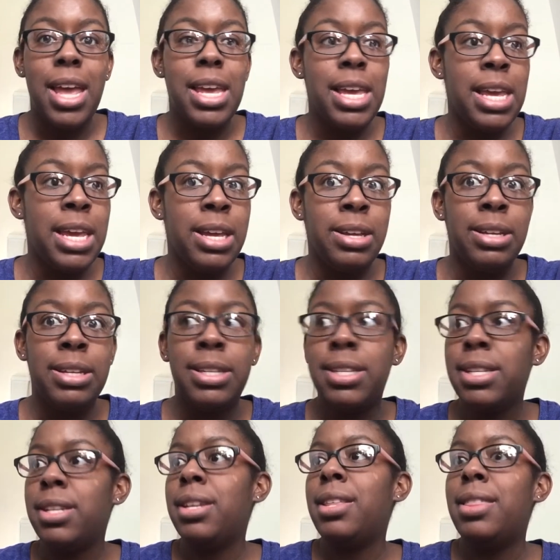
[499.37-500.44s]

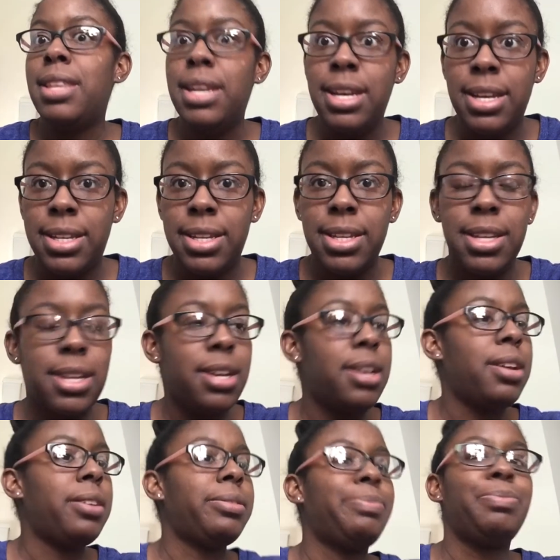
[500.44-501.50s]
is this.
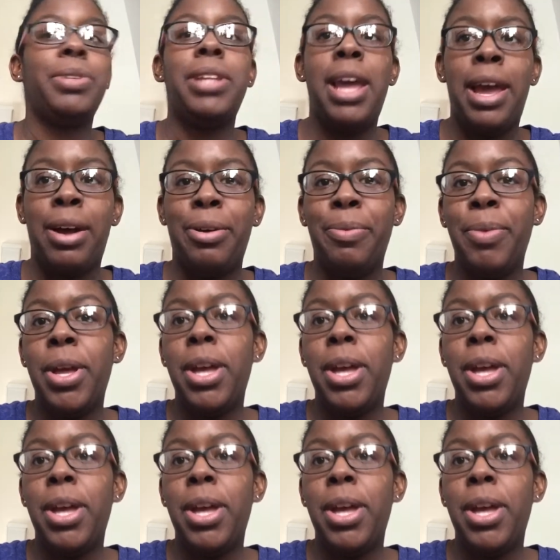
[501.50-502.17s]
Now,